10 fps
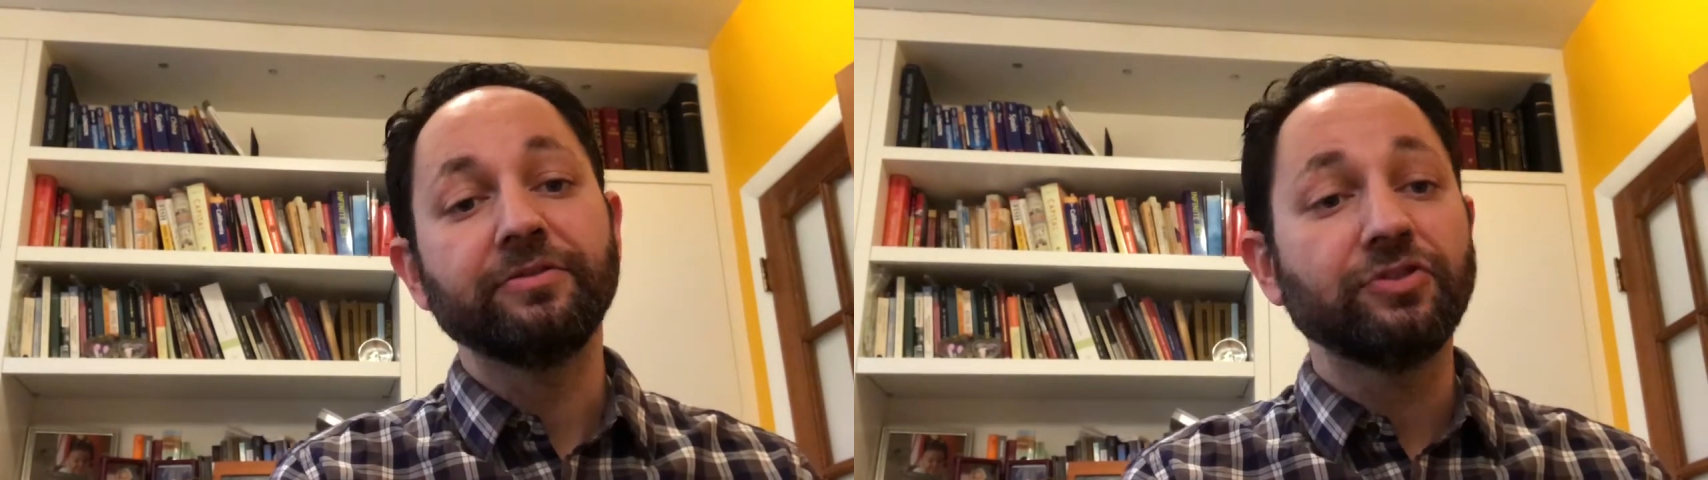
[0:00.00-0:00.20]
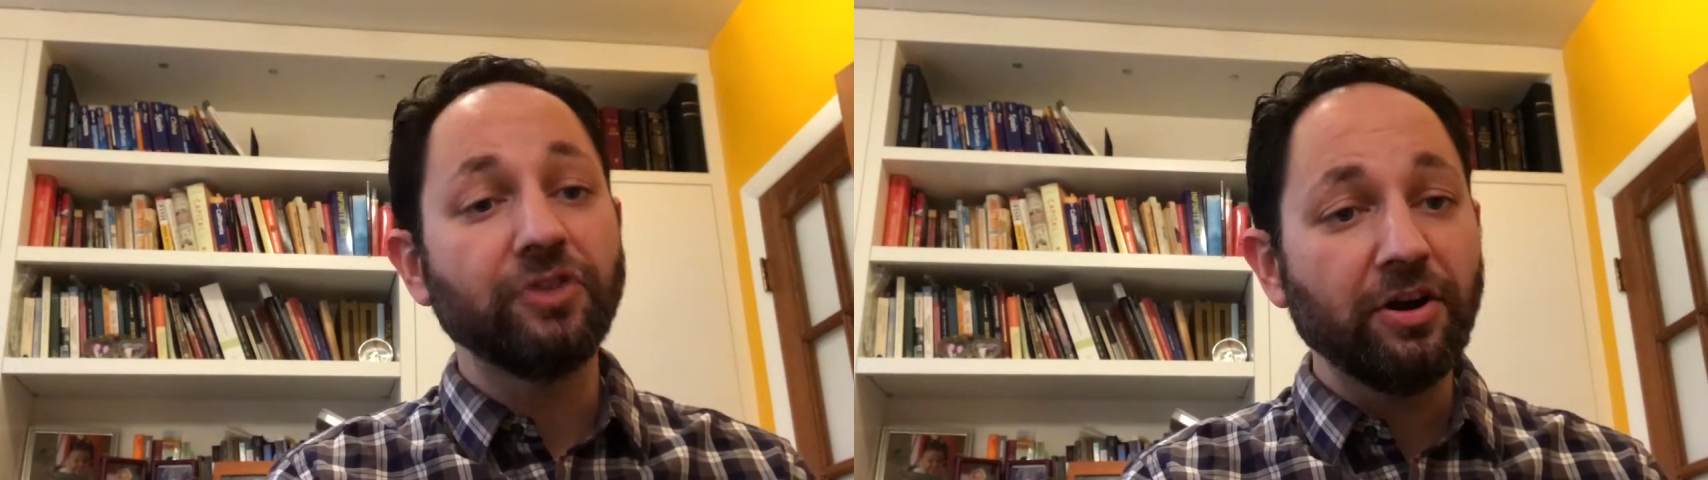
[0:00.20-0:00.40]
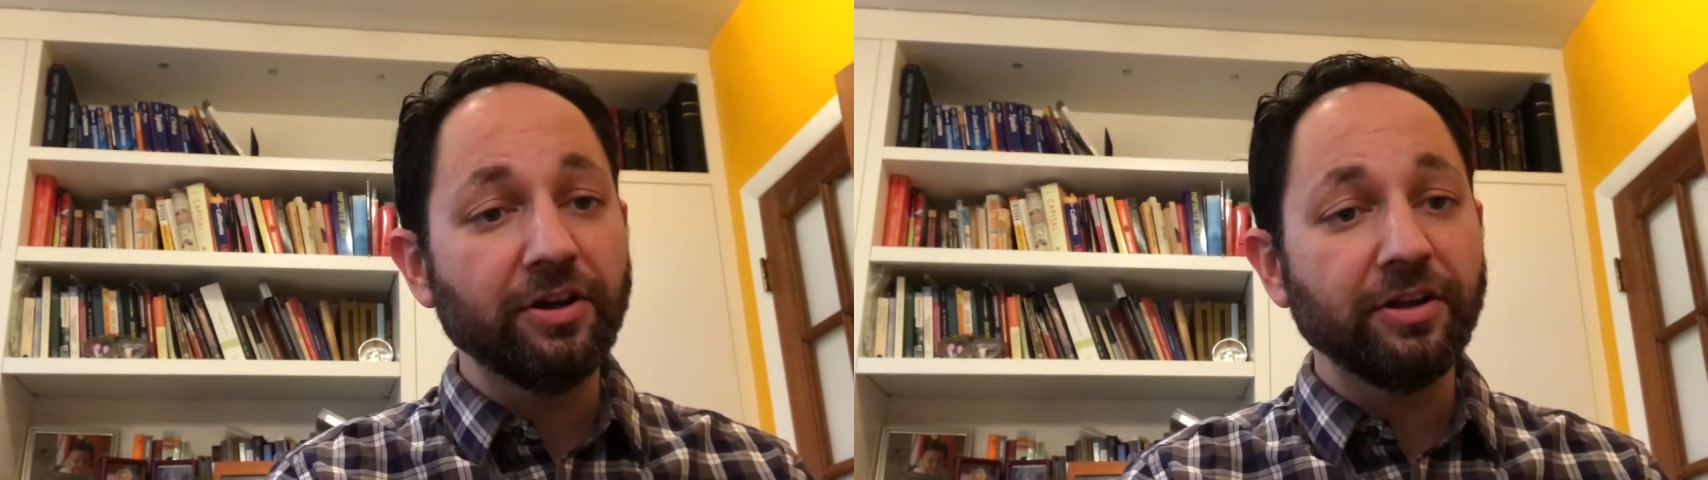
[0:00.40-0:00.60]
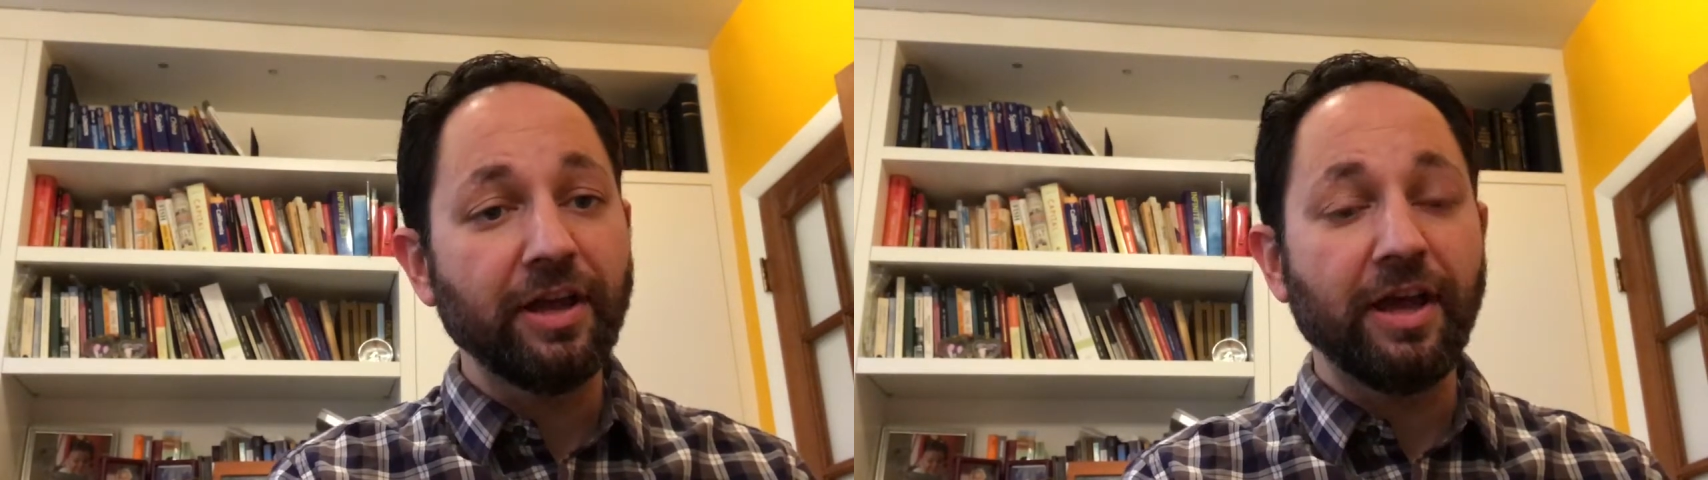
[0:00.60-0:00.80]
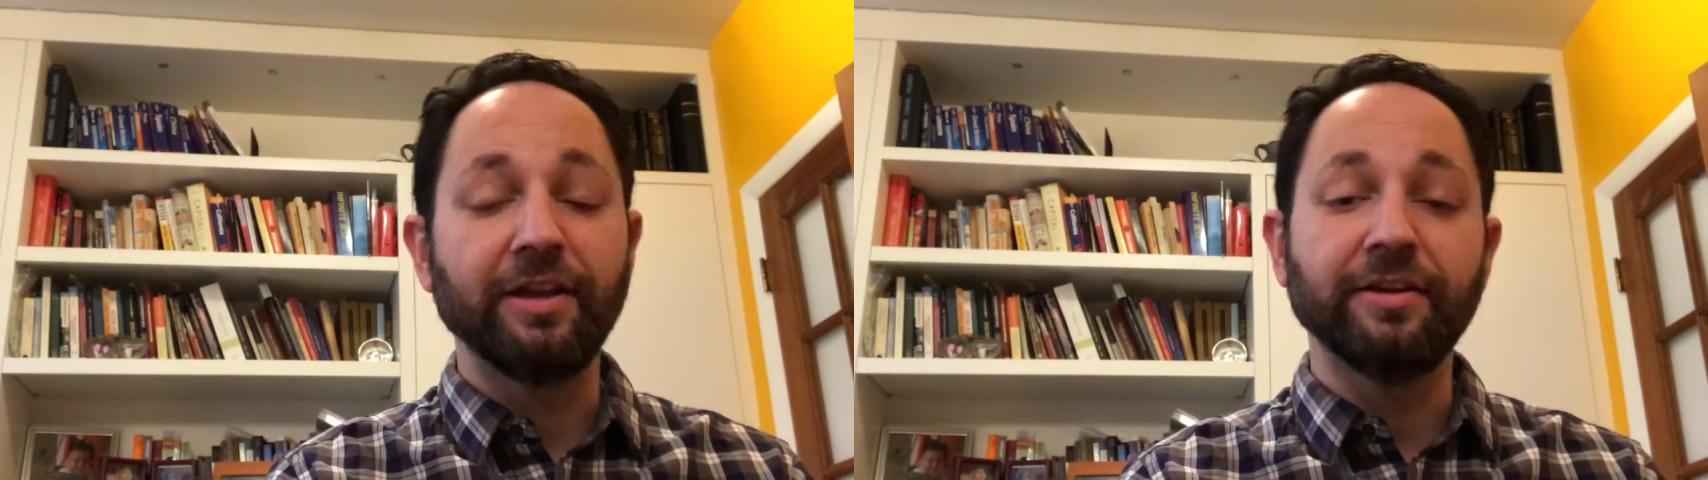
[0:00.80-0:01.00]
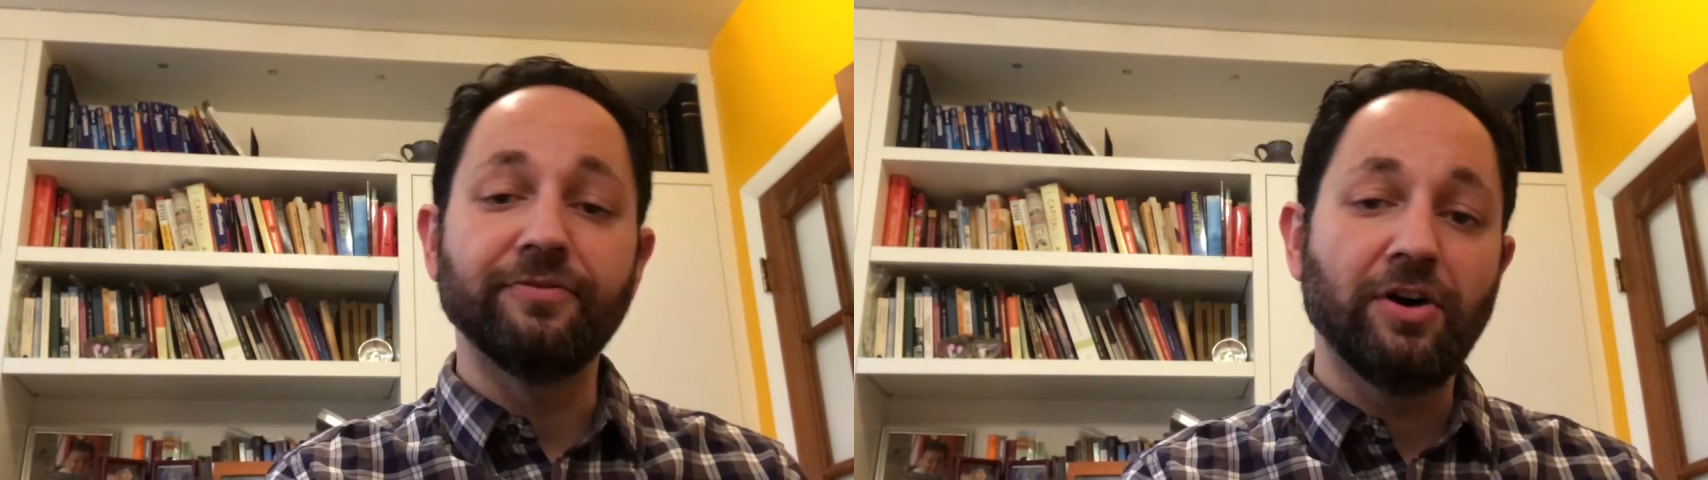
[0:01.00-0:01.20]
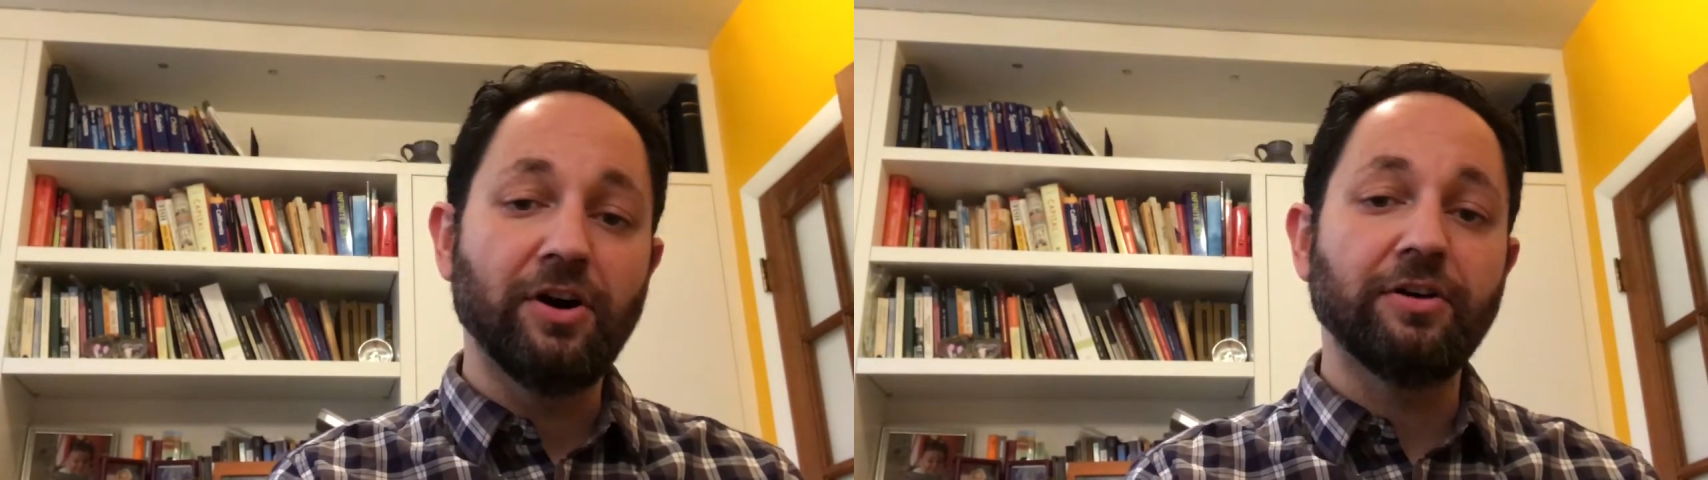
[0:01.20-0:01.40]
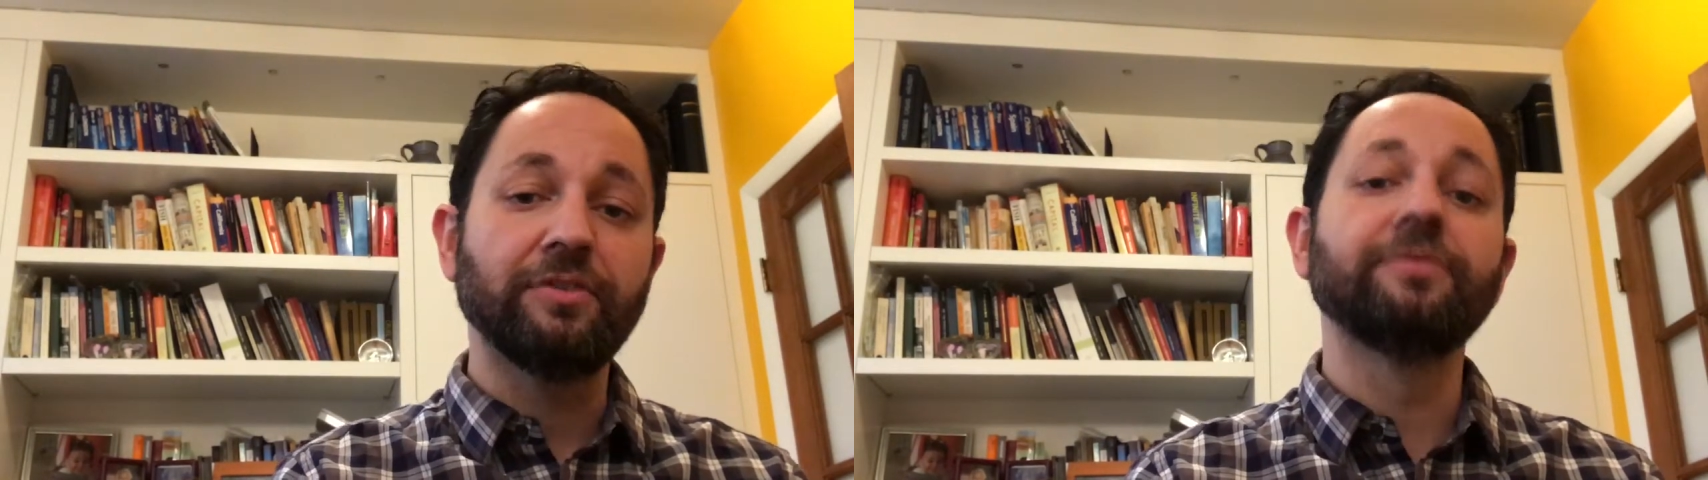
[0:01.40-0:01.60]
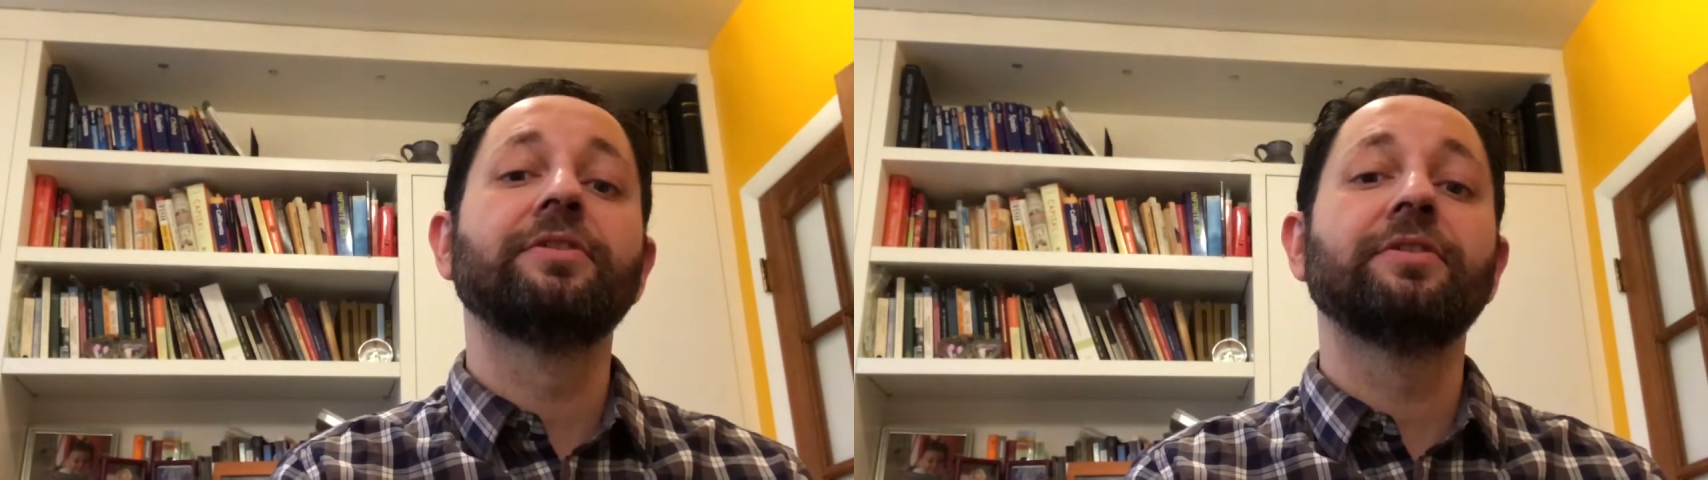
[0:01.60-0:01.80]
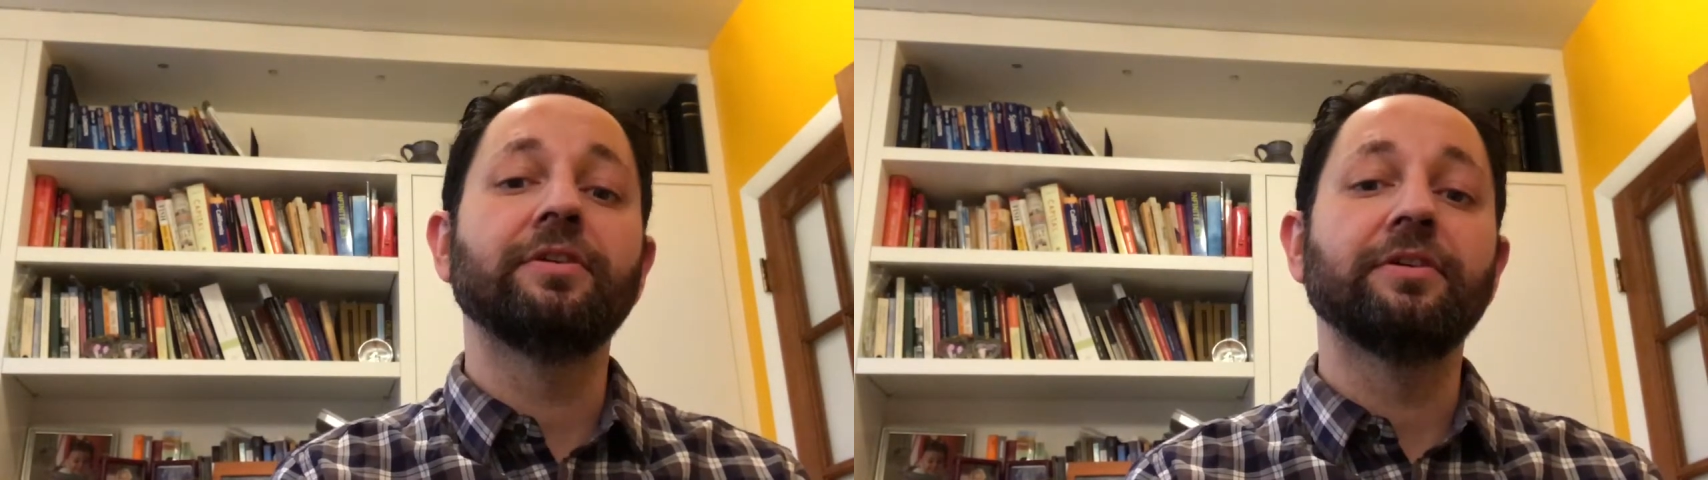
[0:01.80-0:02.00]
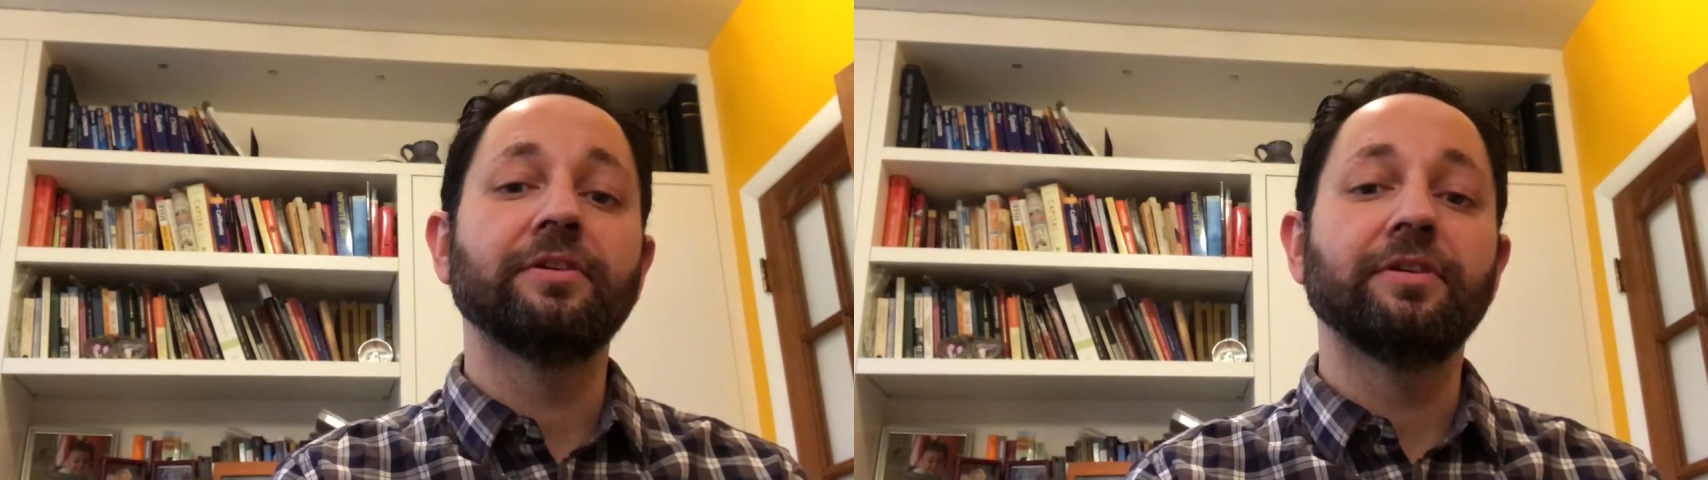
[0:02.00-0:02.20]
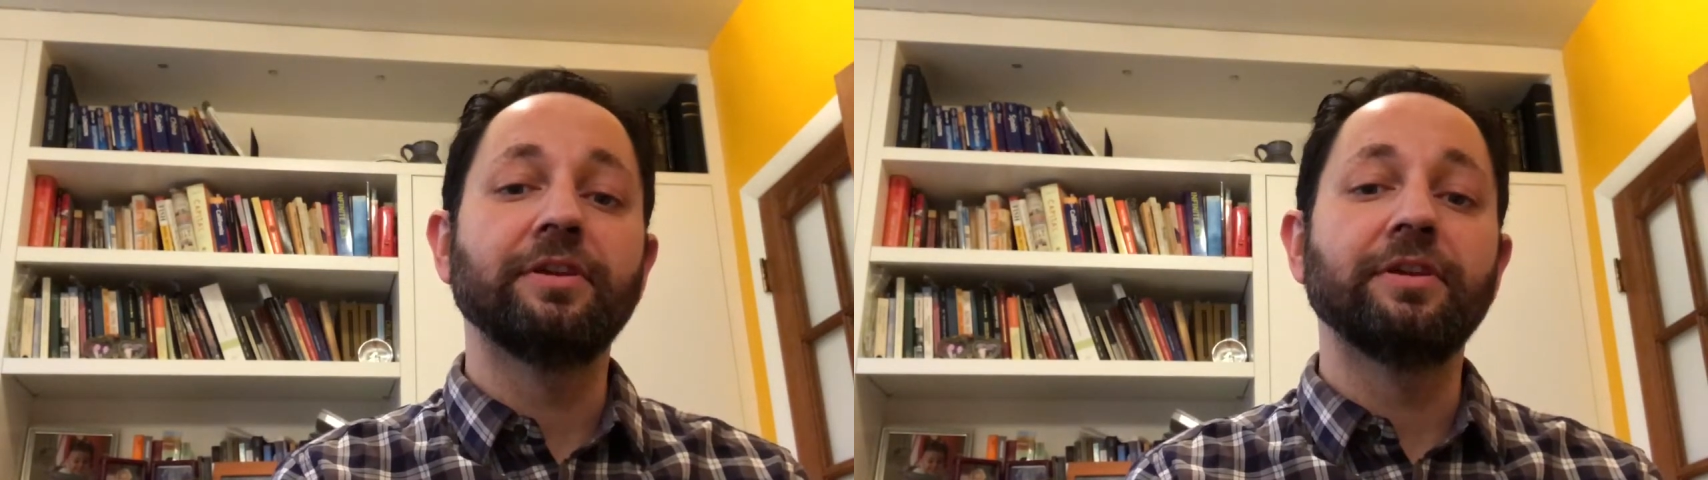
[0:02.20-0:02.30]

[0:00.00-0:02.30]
started and evolved uh,